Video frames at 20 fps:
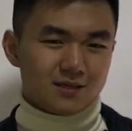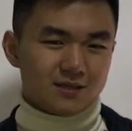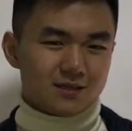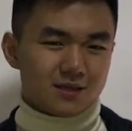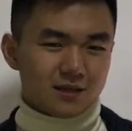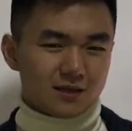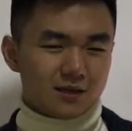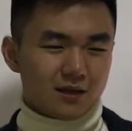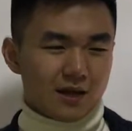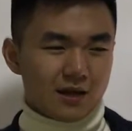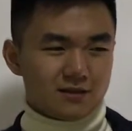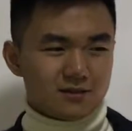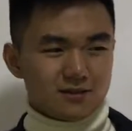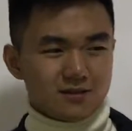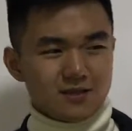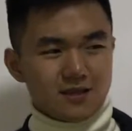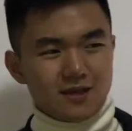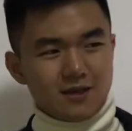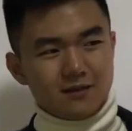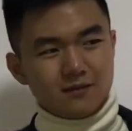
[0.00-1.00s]
the sun
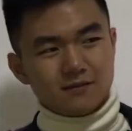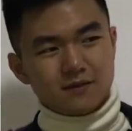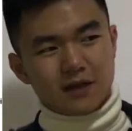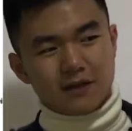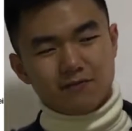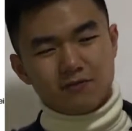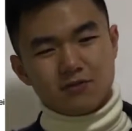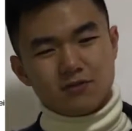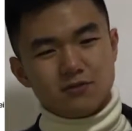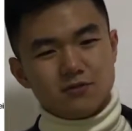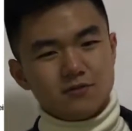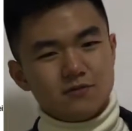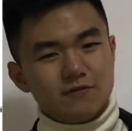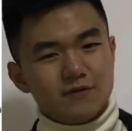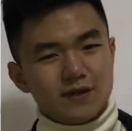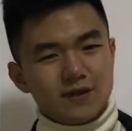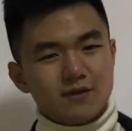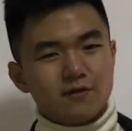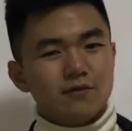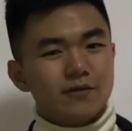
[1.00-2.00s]
has the kind of
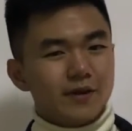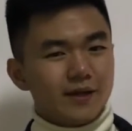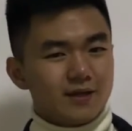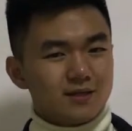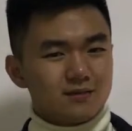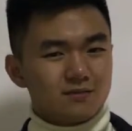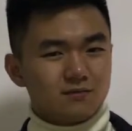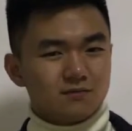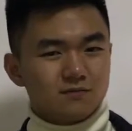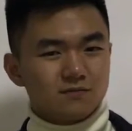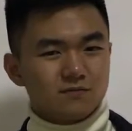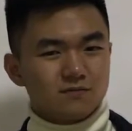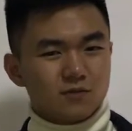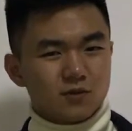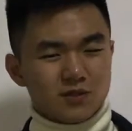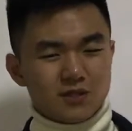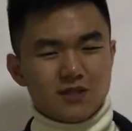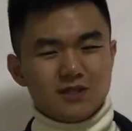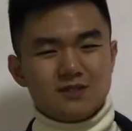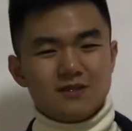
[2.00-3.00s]
UV rays,
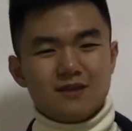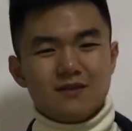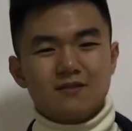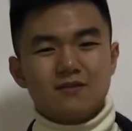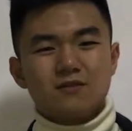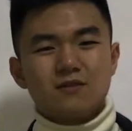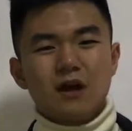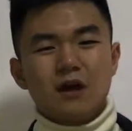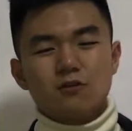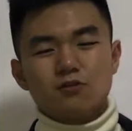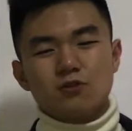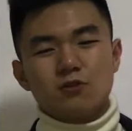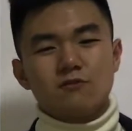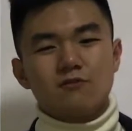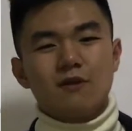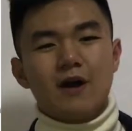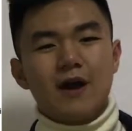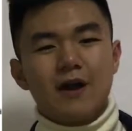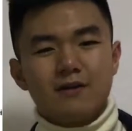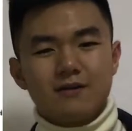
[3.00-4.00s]
which is the
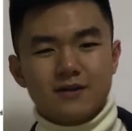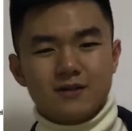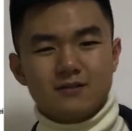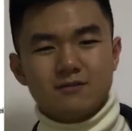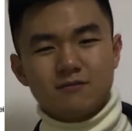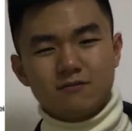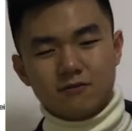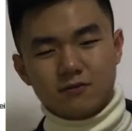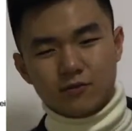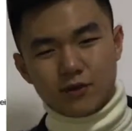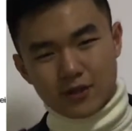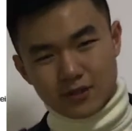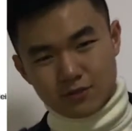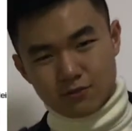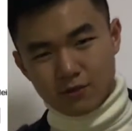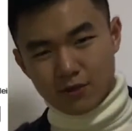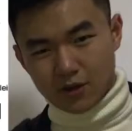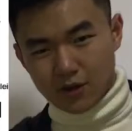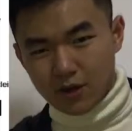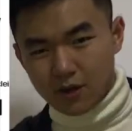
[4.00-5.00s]
ultraviolet rays
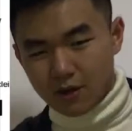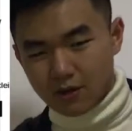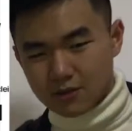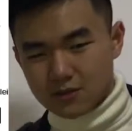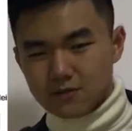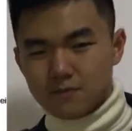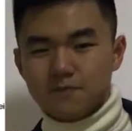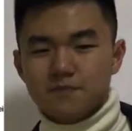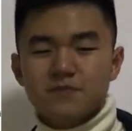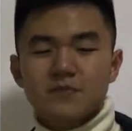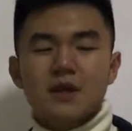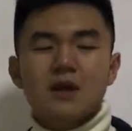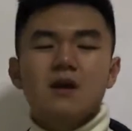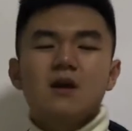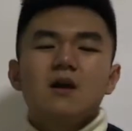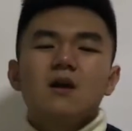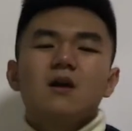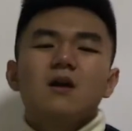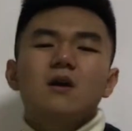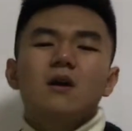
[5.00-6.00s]
we call it.
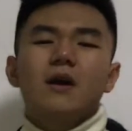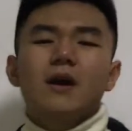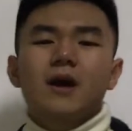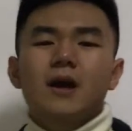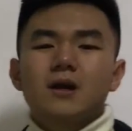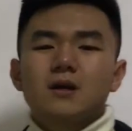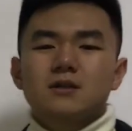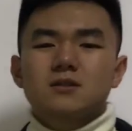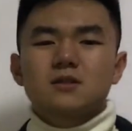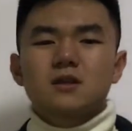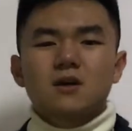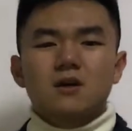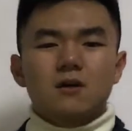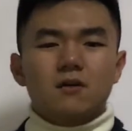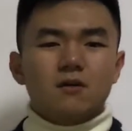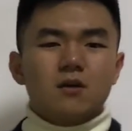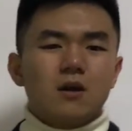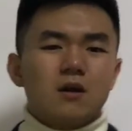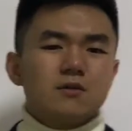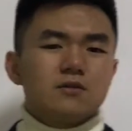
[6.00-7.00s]

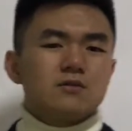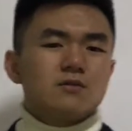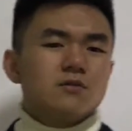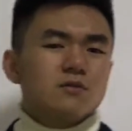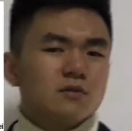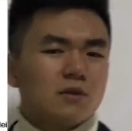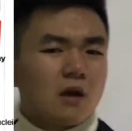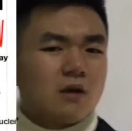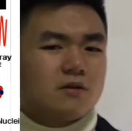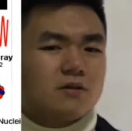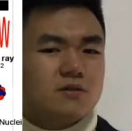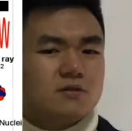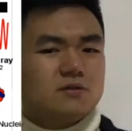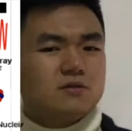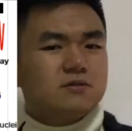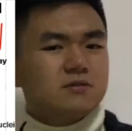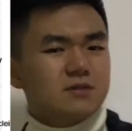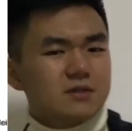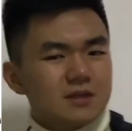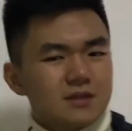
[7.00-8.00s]
So how to
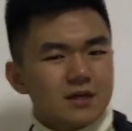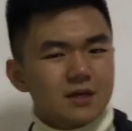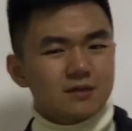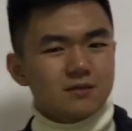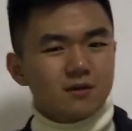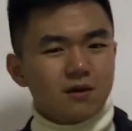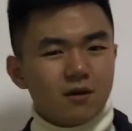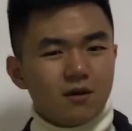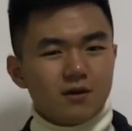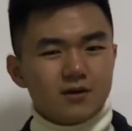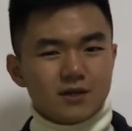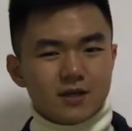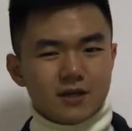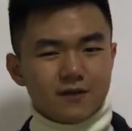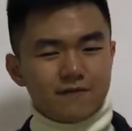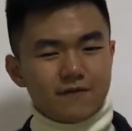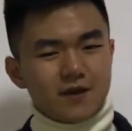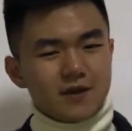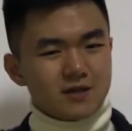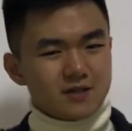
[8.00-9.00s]
use the technology
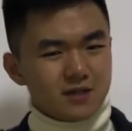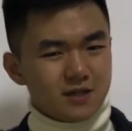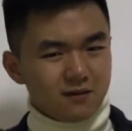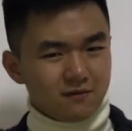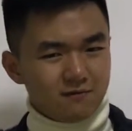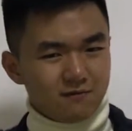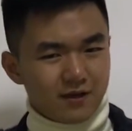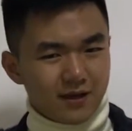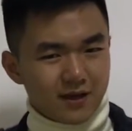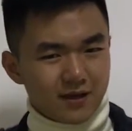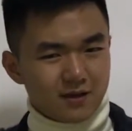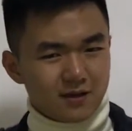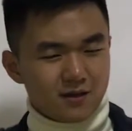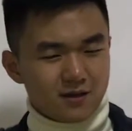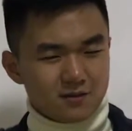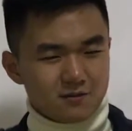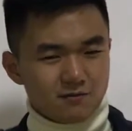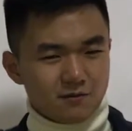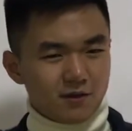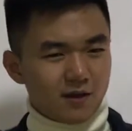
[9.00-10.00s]
effectively?
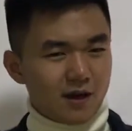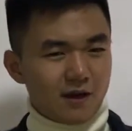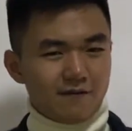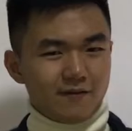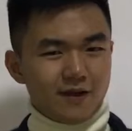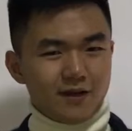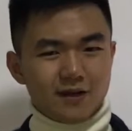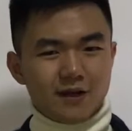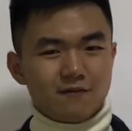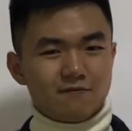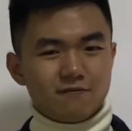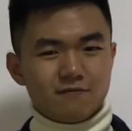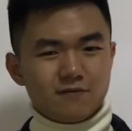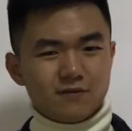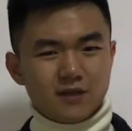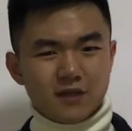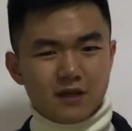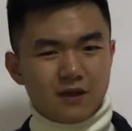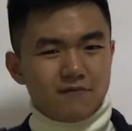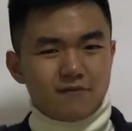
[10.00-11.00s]
Because we don't have enough
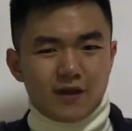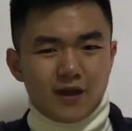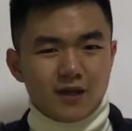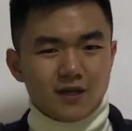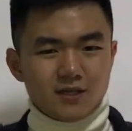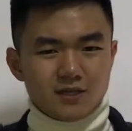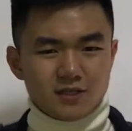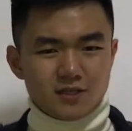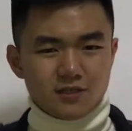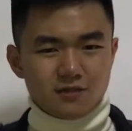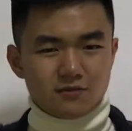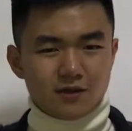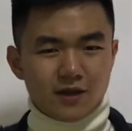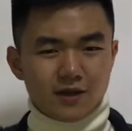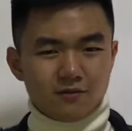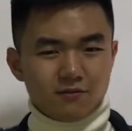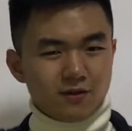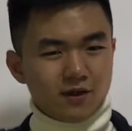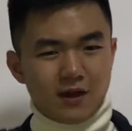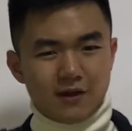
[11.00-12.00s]
energy,
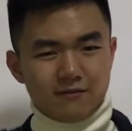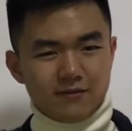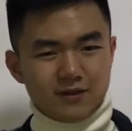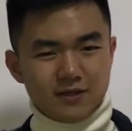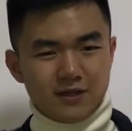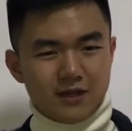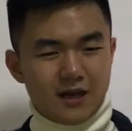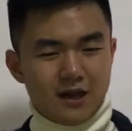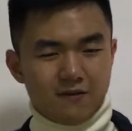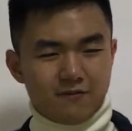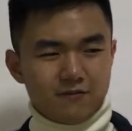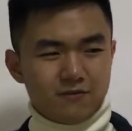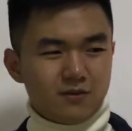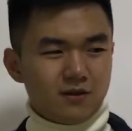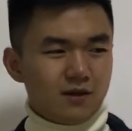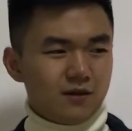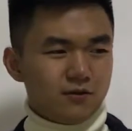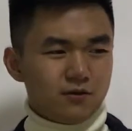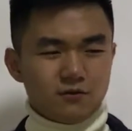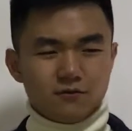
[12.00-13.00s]
right? We don't have enough
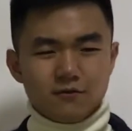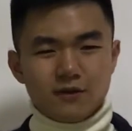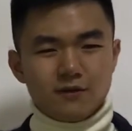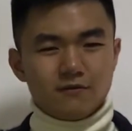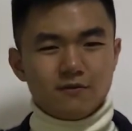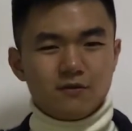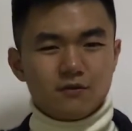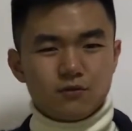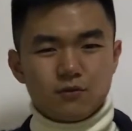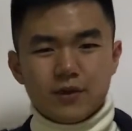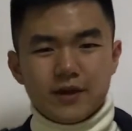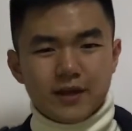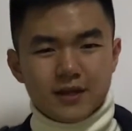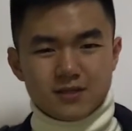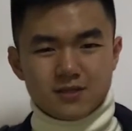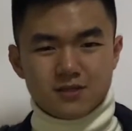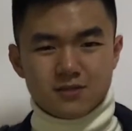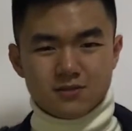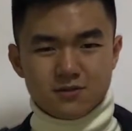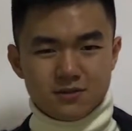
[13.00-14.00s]
UV
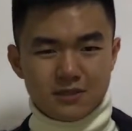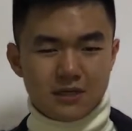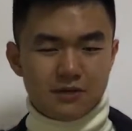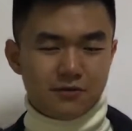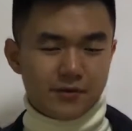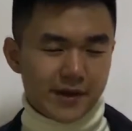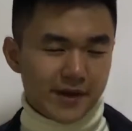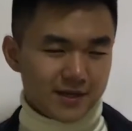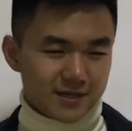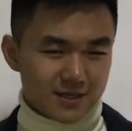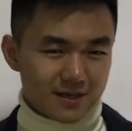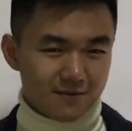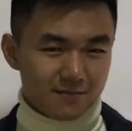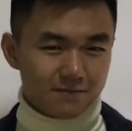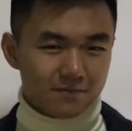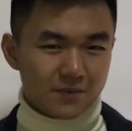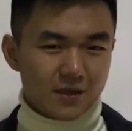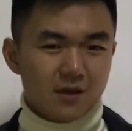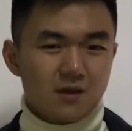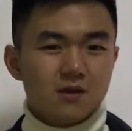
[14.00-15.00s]
rays to do the
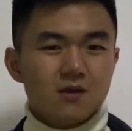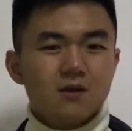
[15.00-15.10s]
reactant.